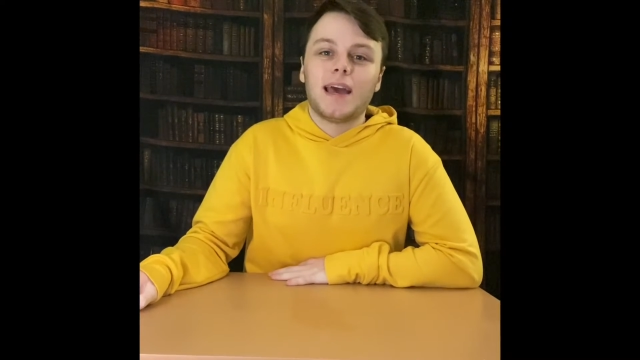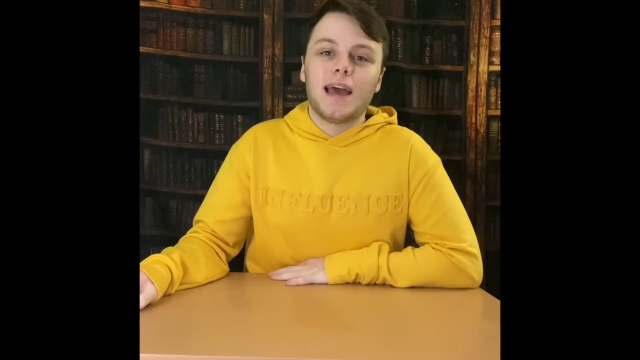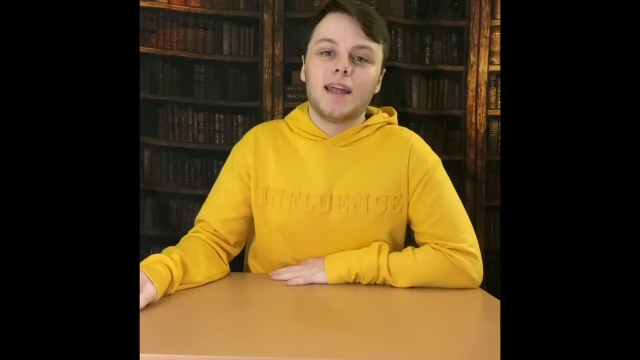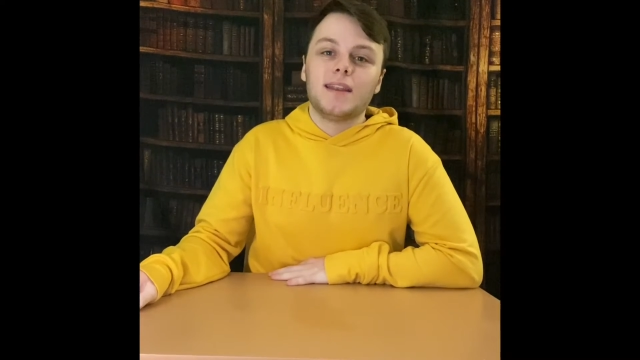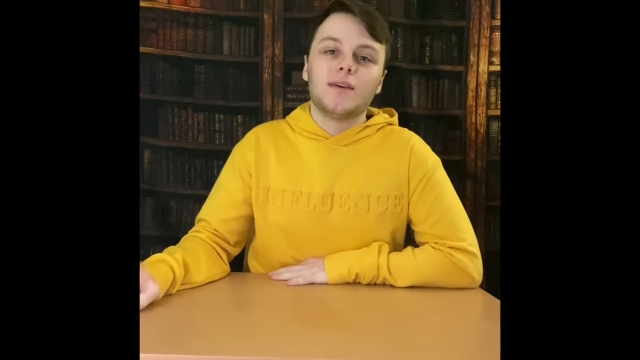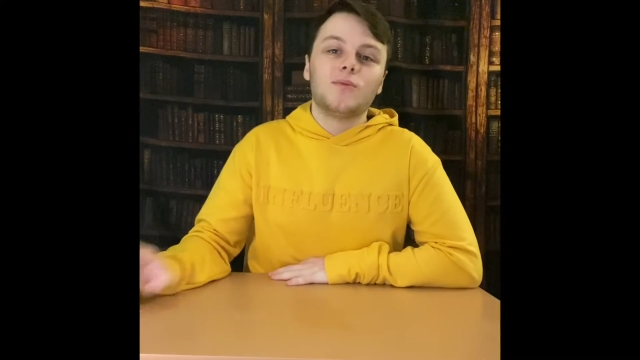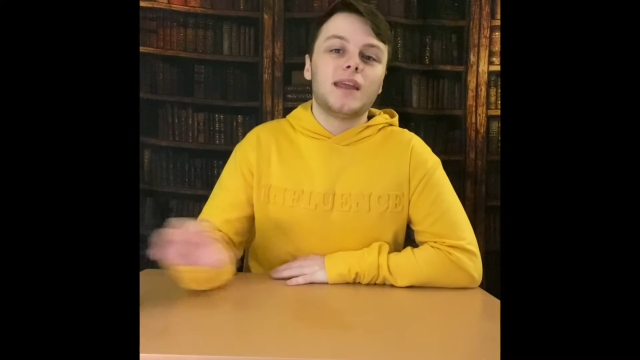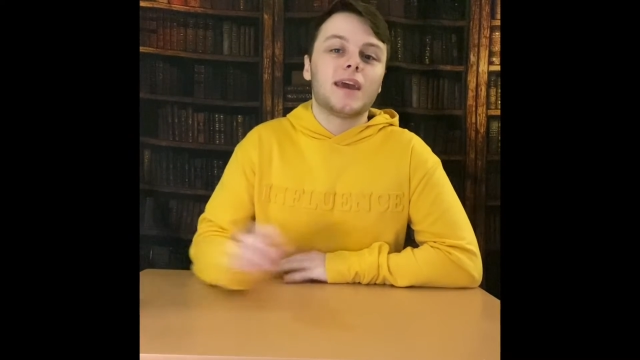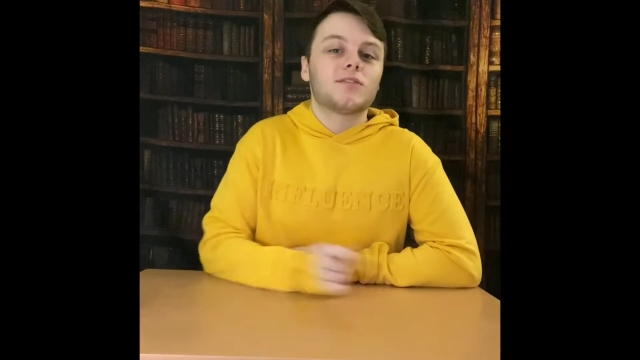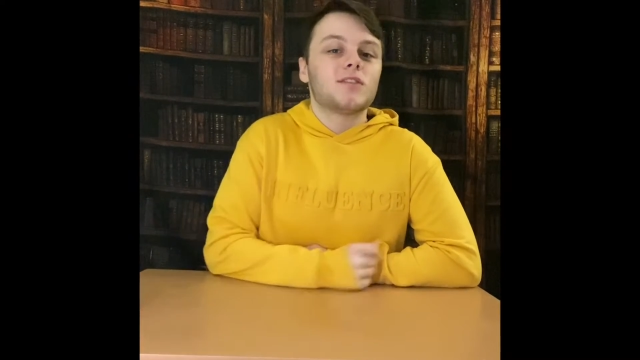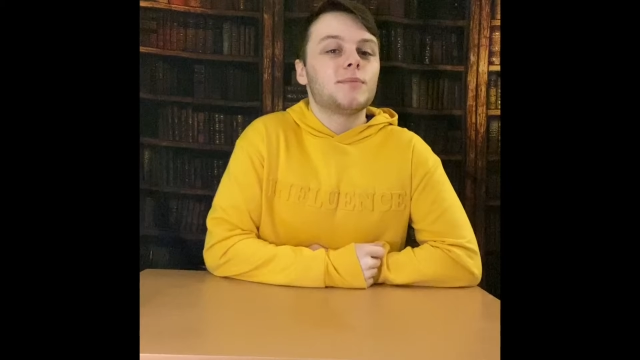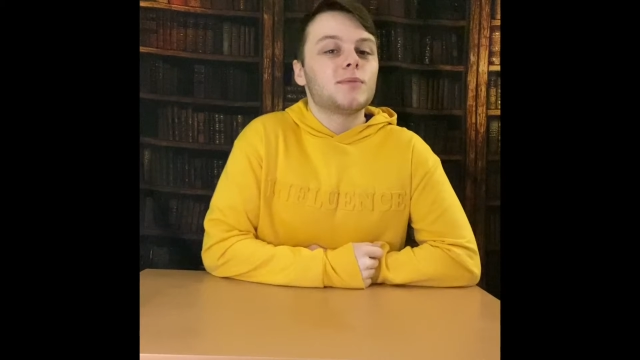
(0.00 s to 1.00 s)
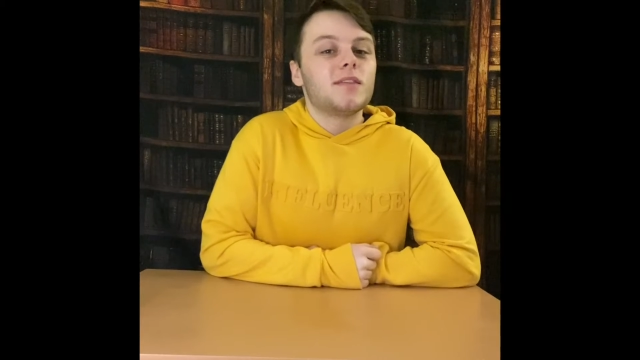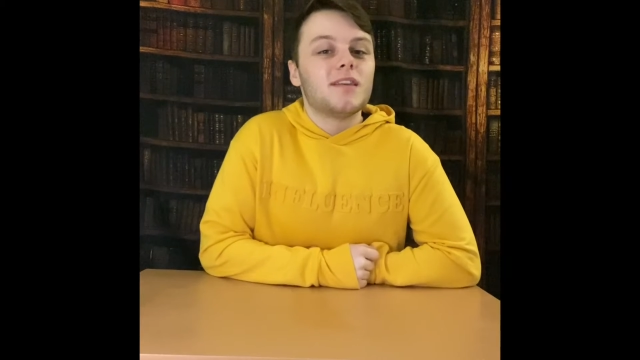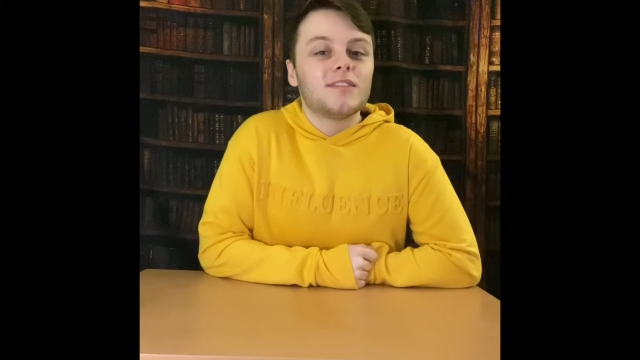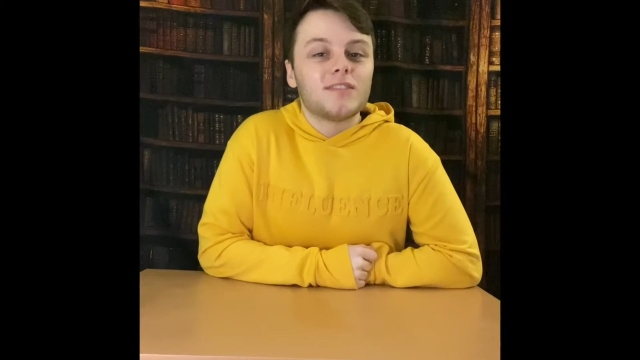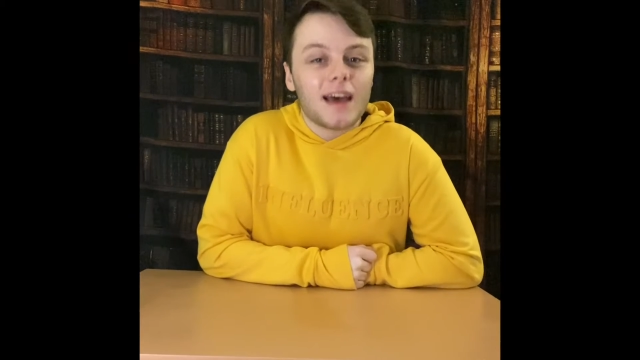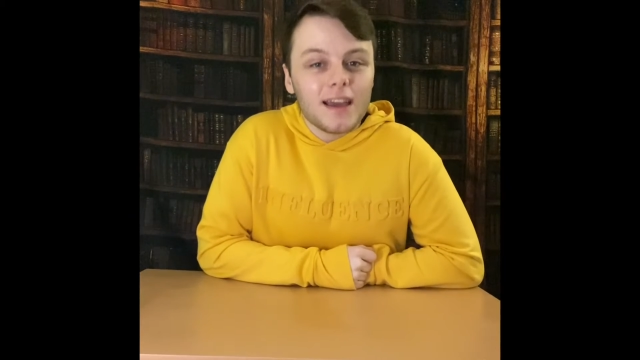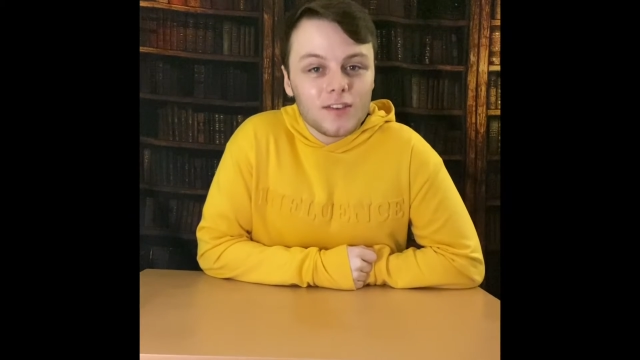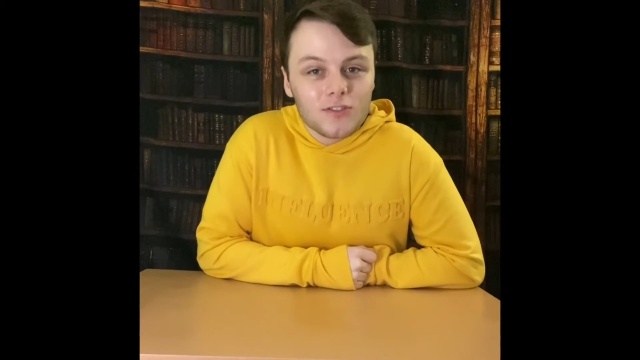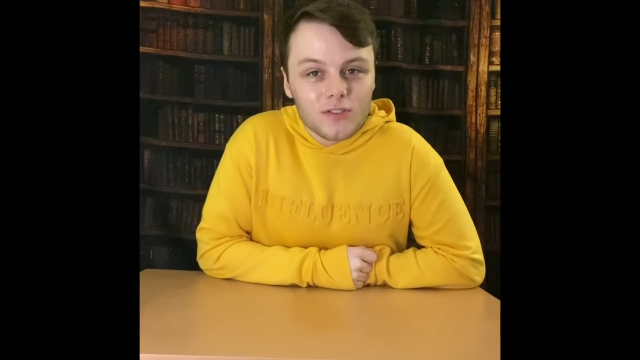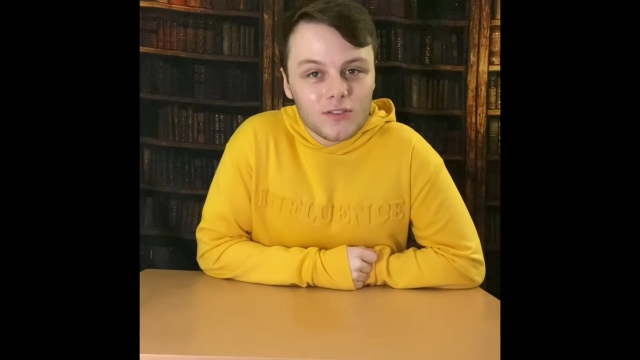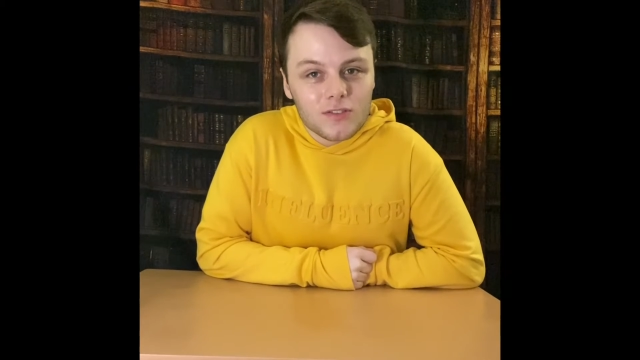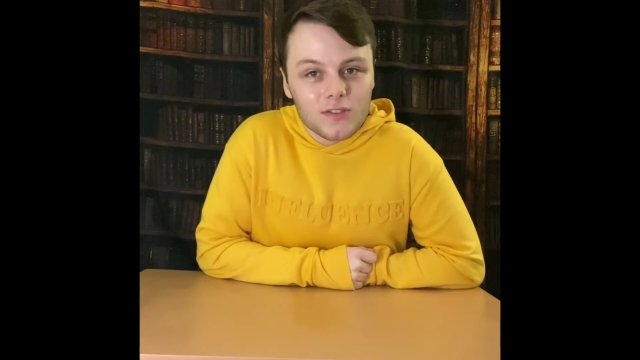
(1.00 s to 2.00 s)
And next up in the science
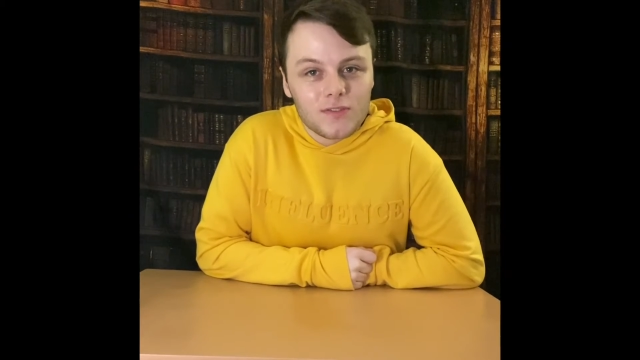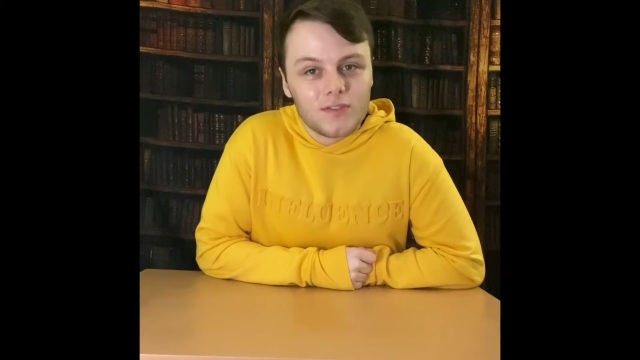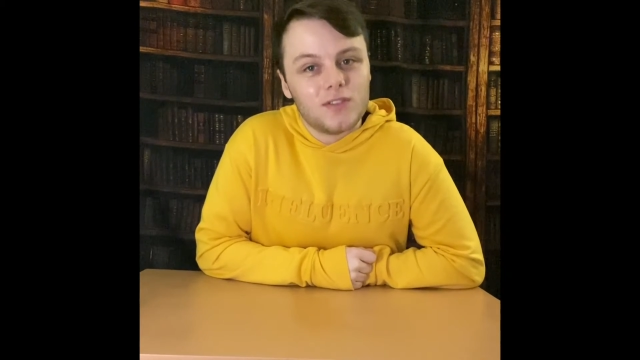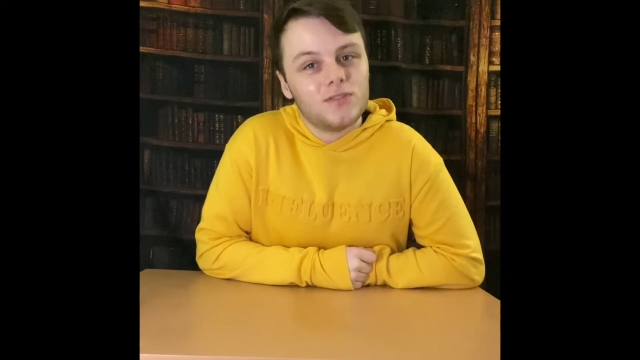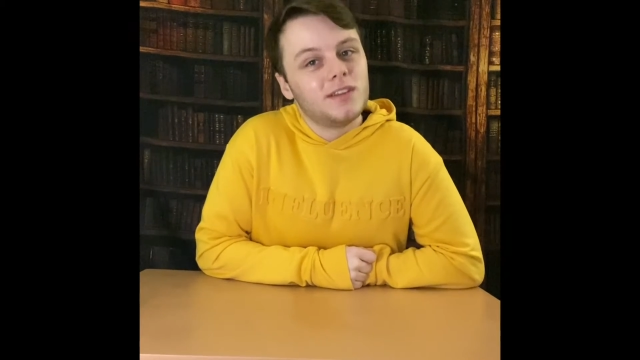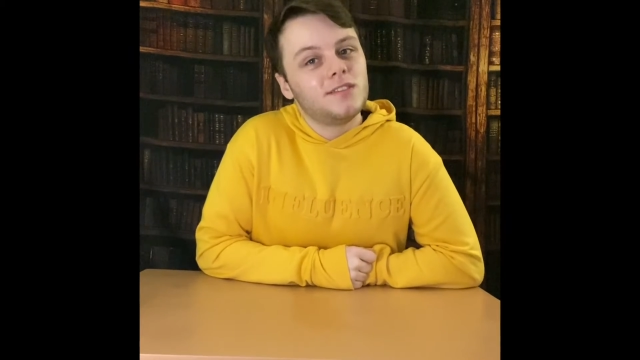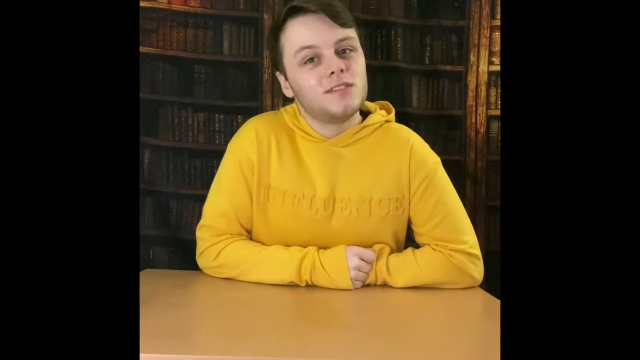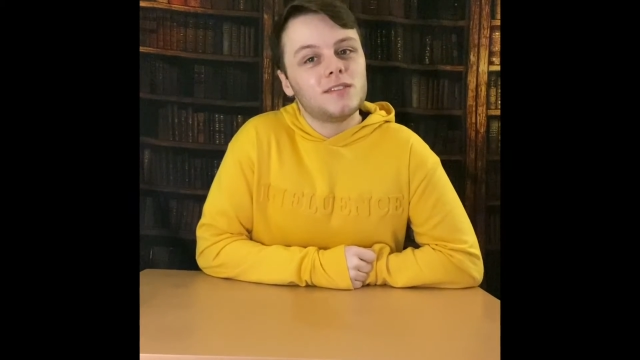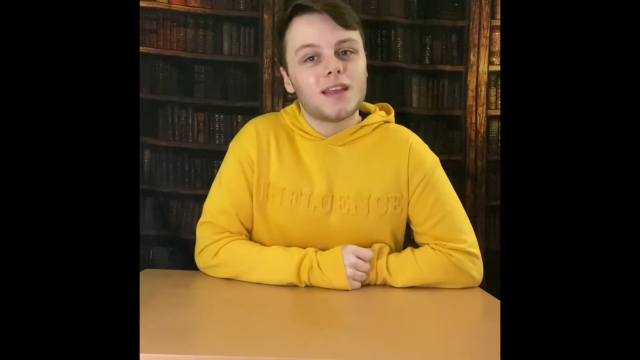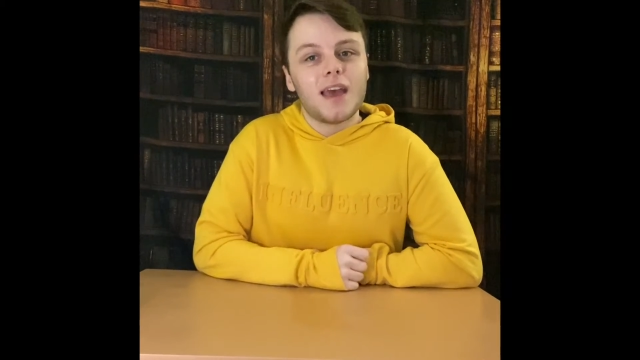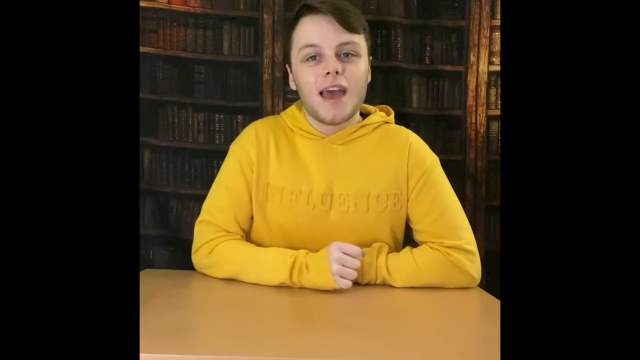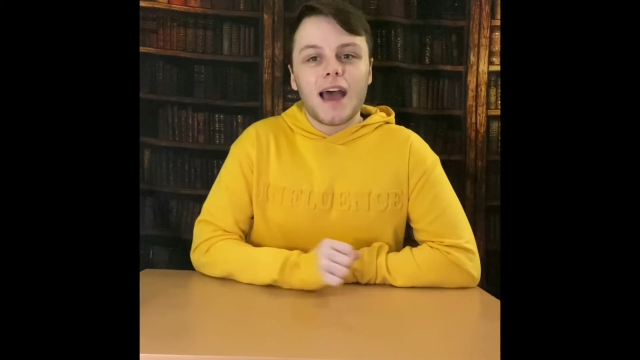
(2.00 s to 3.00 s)
news of the recent,